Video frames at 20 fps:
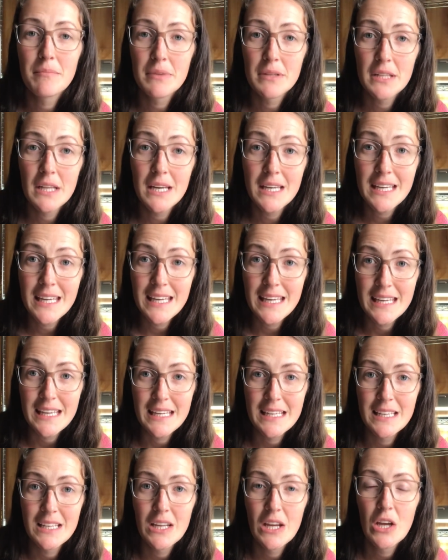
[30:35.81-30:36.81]
Plug
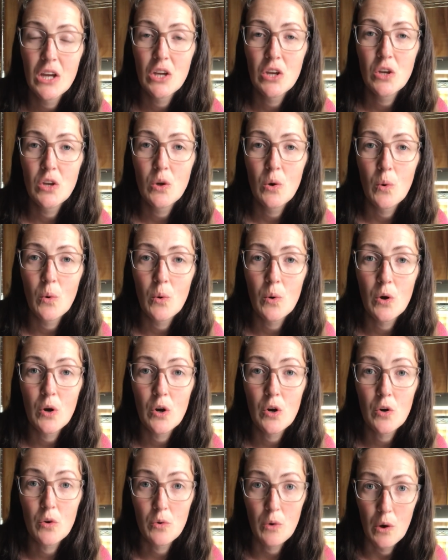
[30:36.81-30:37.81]
in
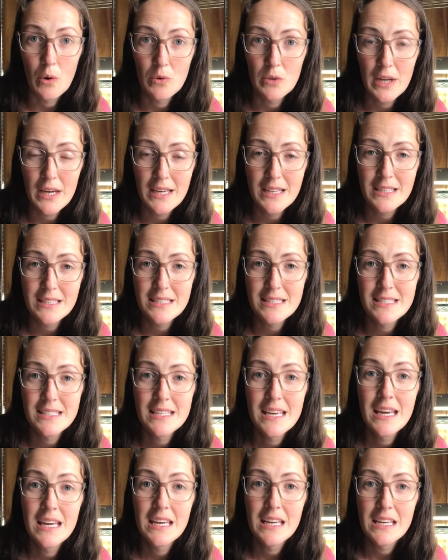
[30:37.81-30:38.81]
your grow lights
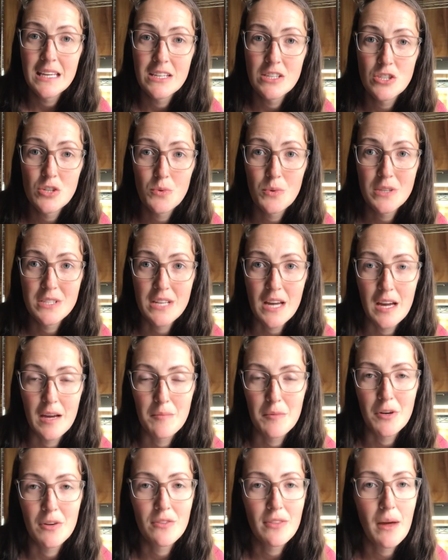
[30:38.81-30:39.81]
into a
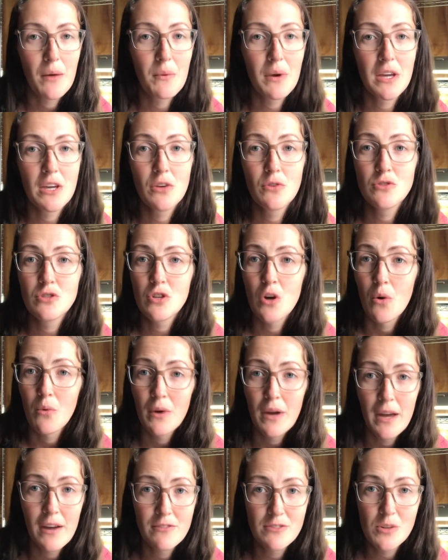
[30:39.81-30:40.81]
timer. That way you
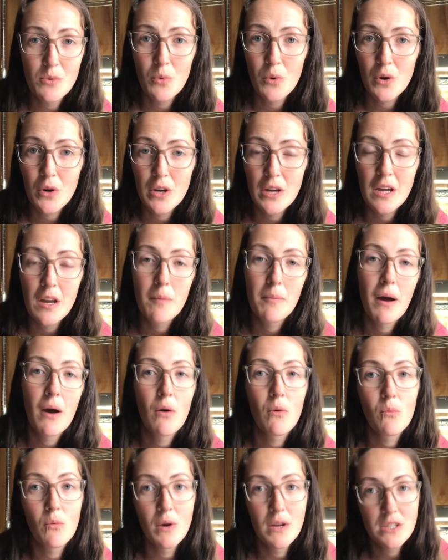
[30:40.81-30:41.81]
don't have to worry
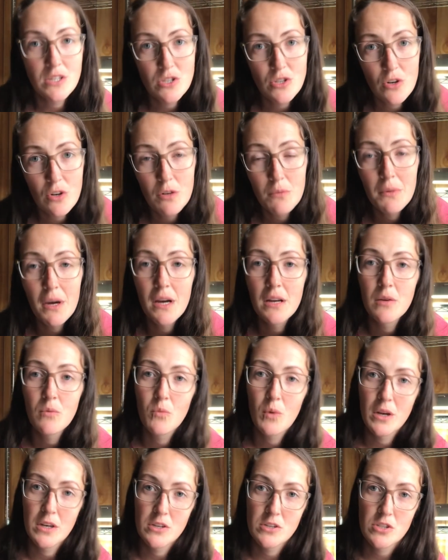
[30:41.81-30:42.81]
about when to turn them on and
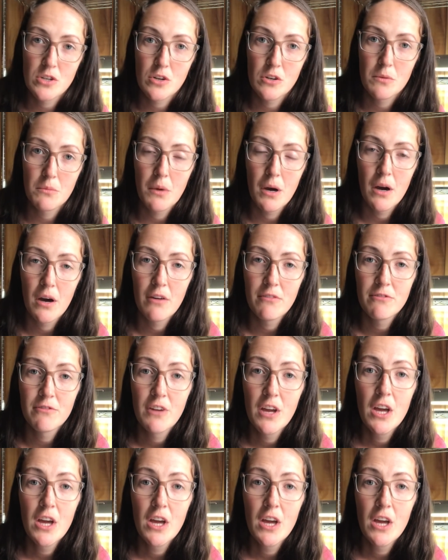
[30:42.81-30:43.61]
when to turn them off.